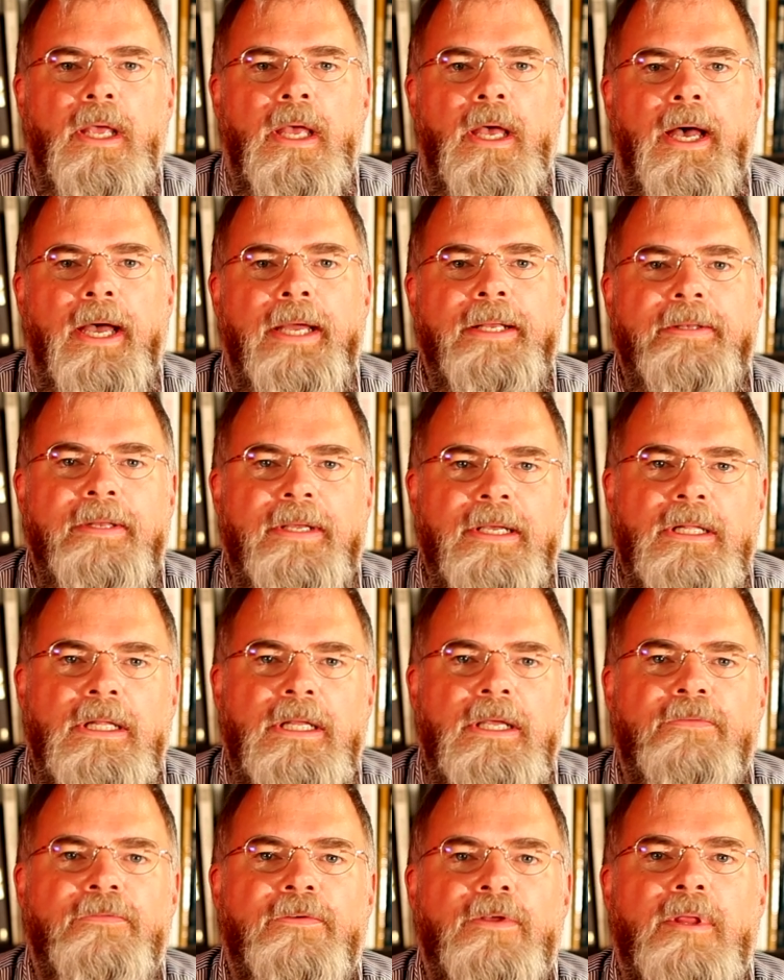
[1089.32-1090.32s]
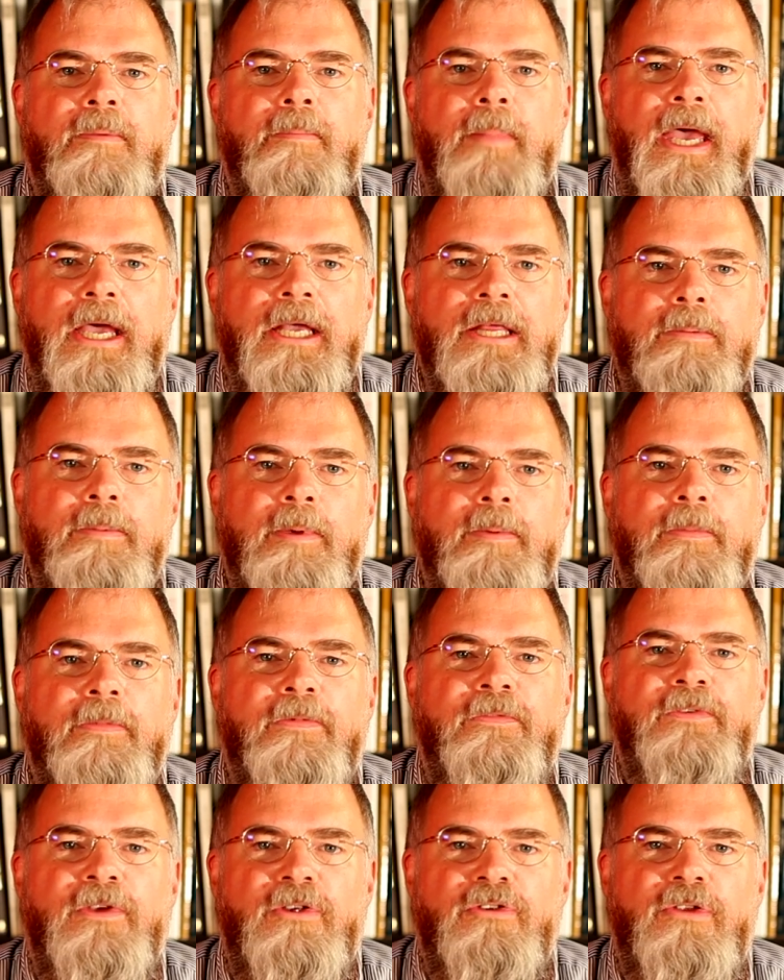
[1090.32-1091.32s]
Ideally, for the maximum
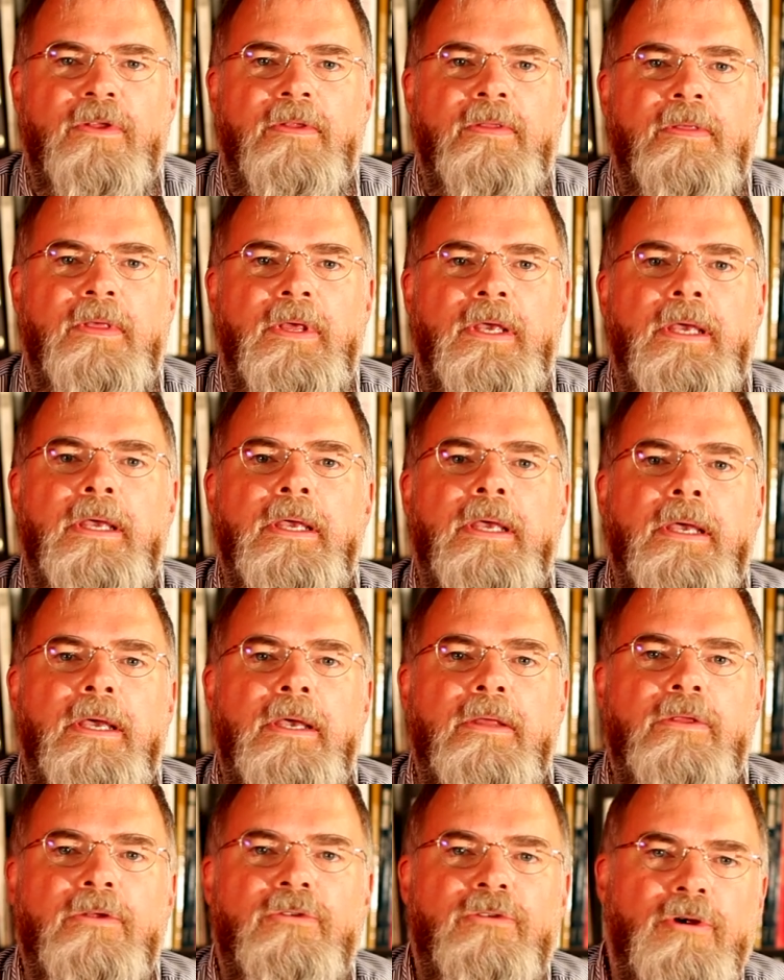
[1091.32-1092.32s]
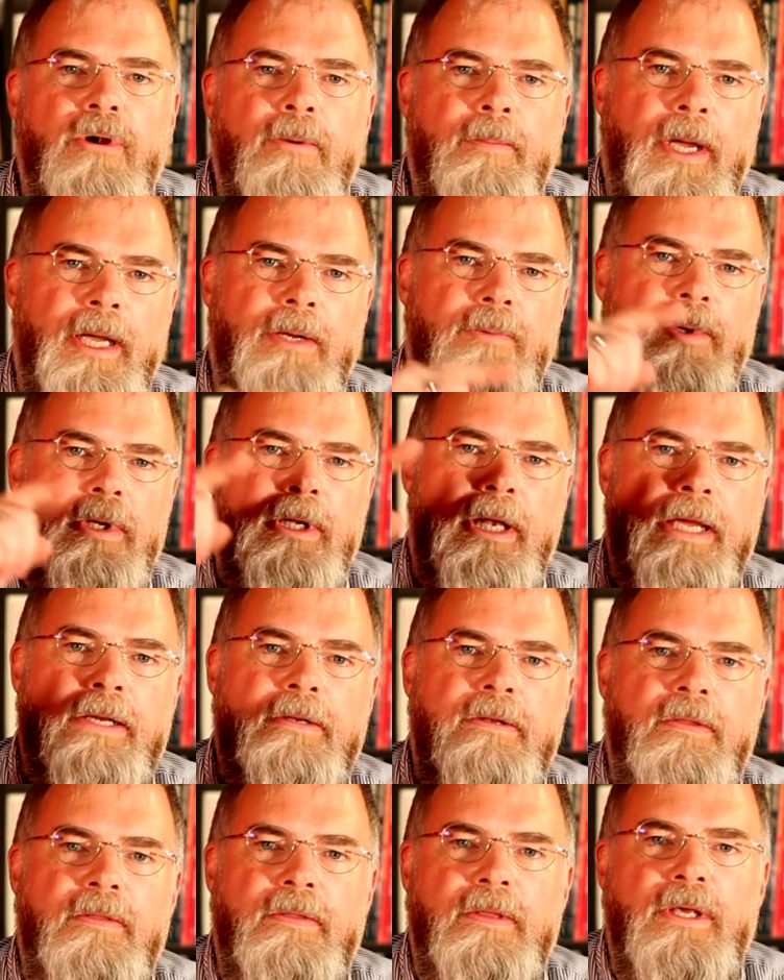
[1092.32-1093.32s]
efficiency, the turbine would
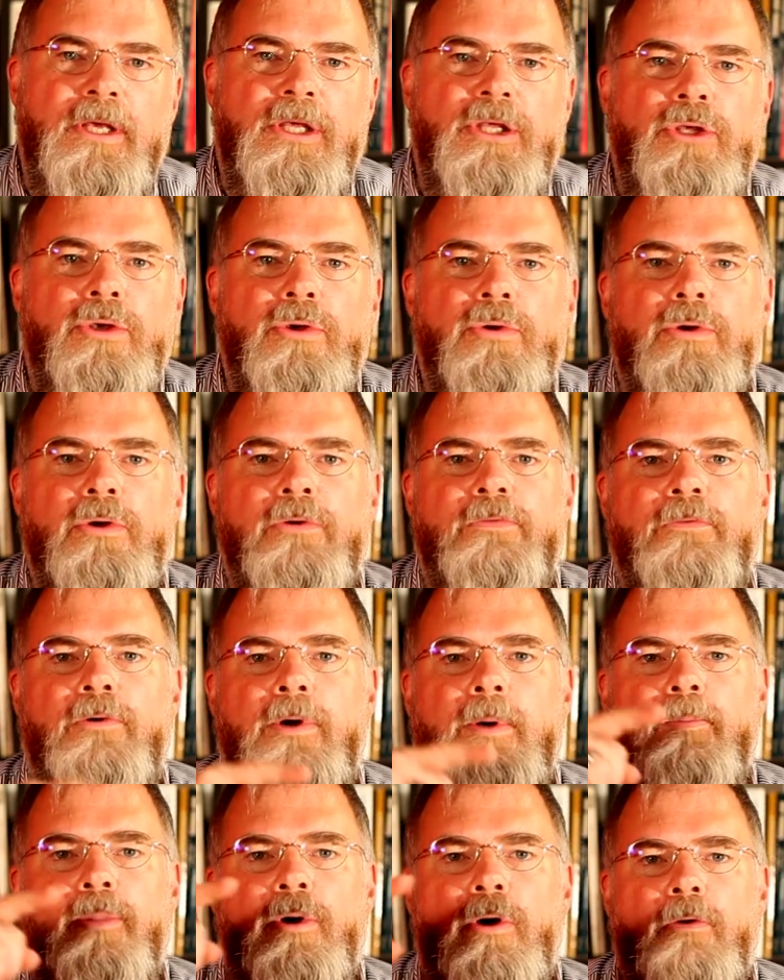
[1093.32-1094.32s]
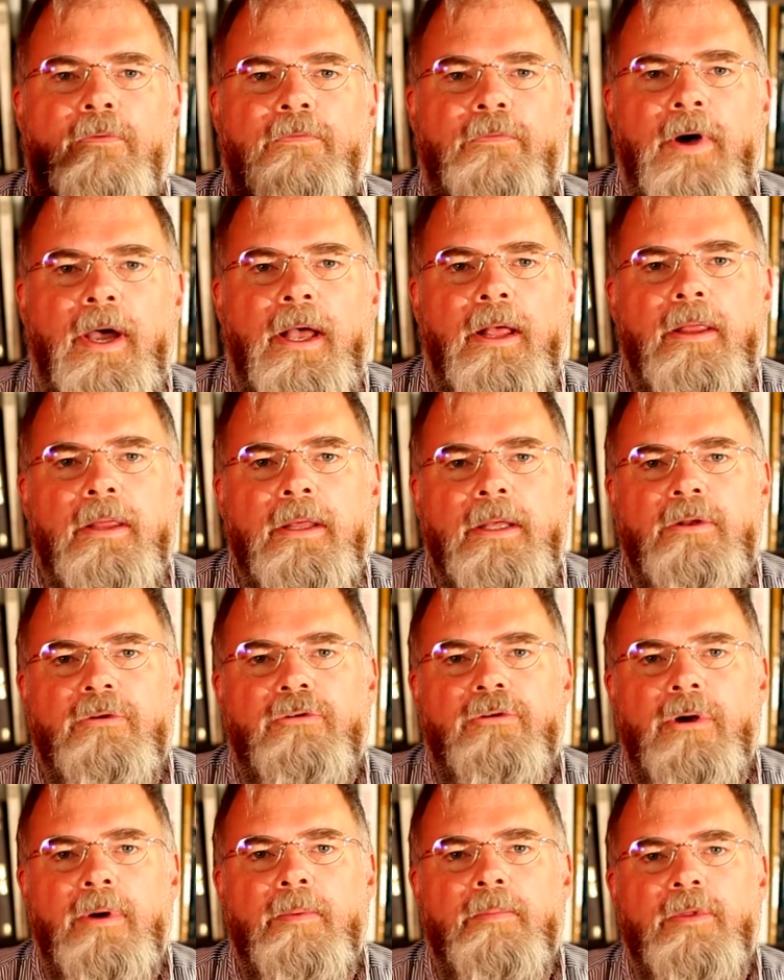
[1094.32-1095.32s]
like to see a uniform profile
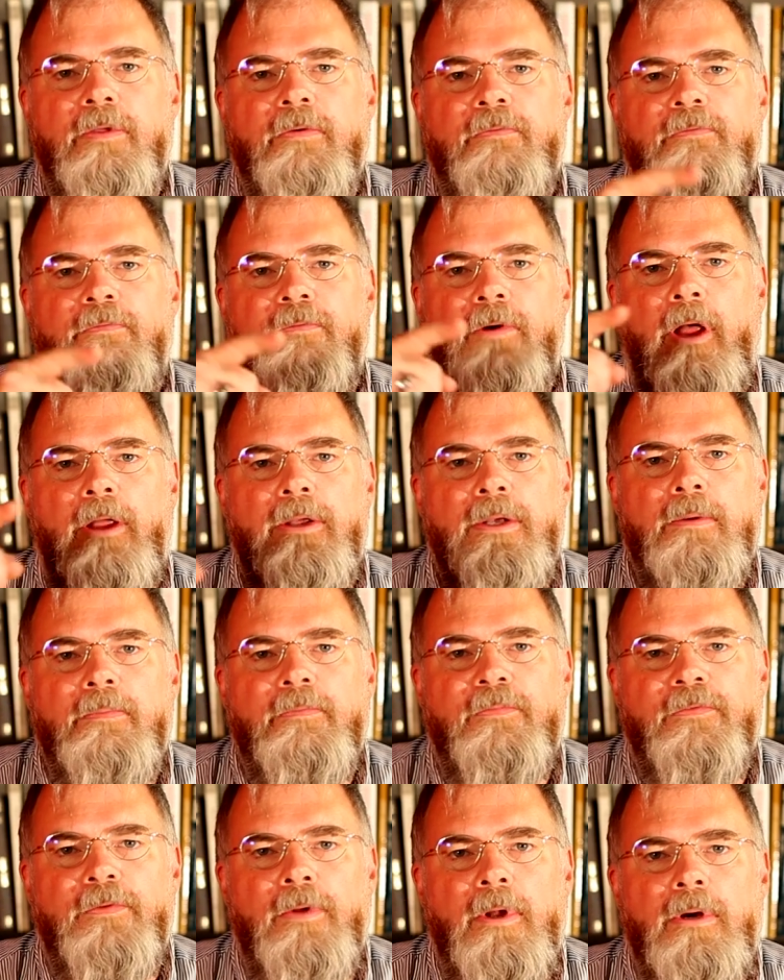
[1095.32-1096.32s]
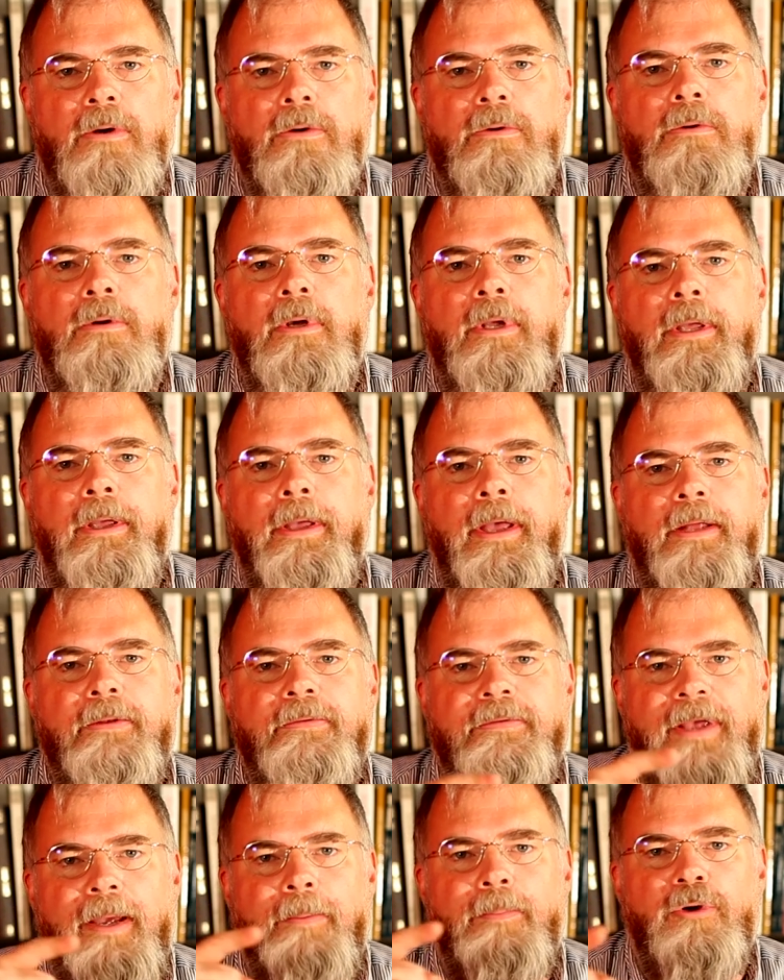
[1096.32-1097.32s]
in terms of volume flow
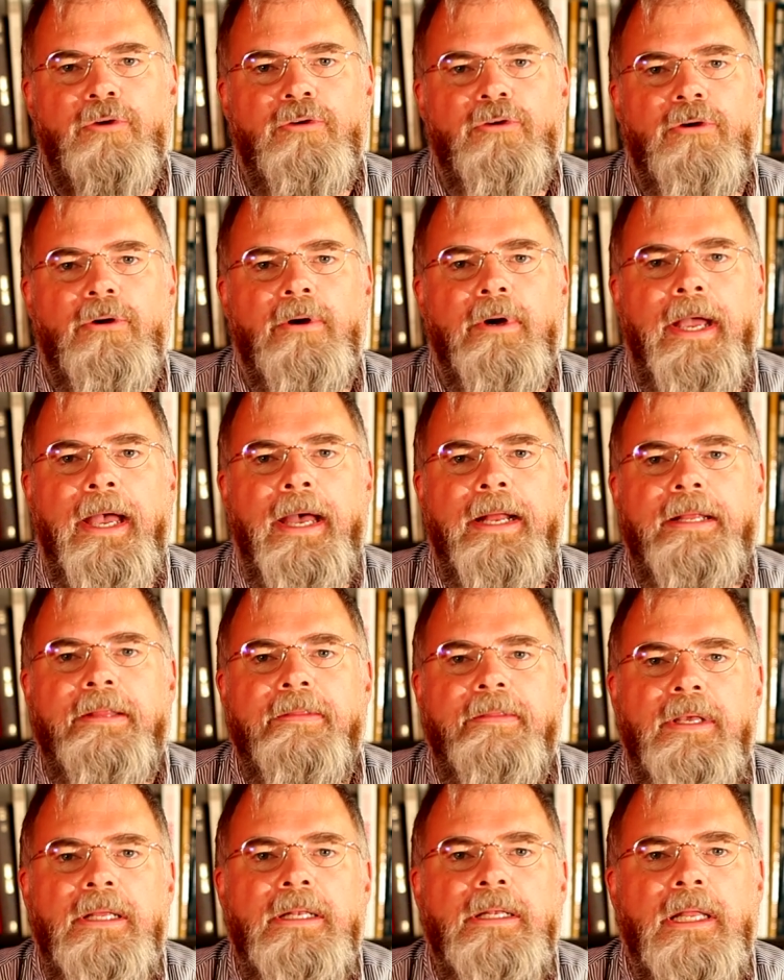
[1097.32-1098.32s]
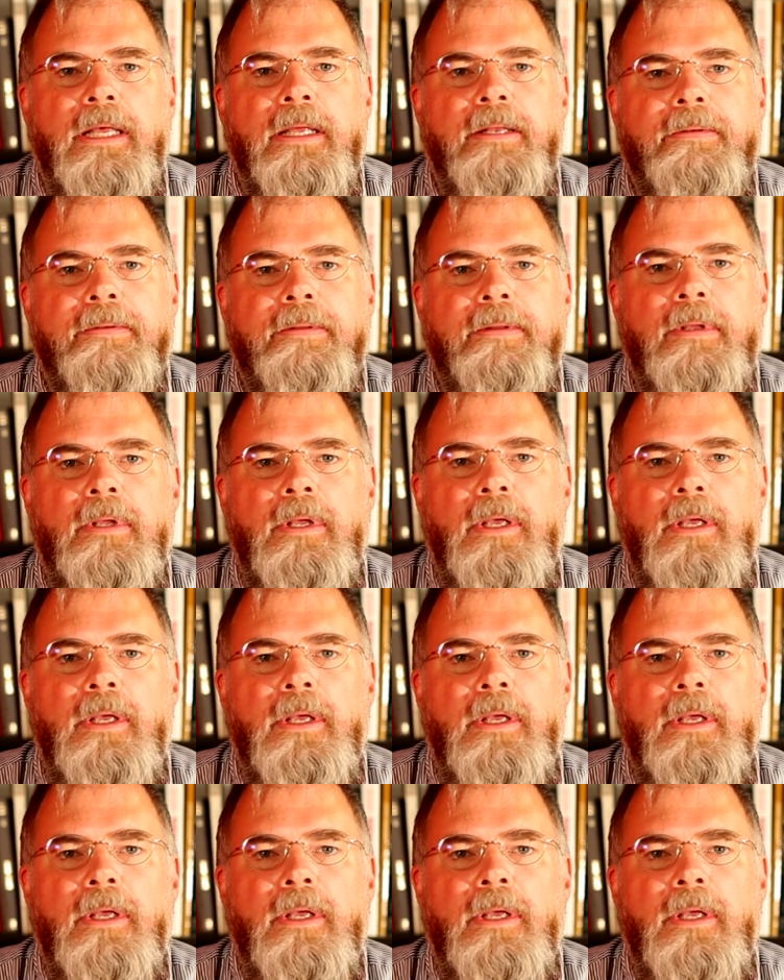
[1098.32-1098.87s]
and temperature at its inlet,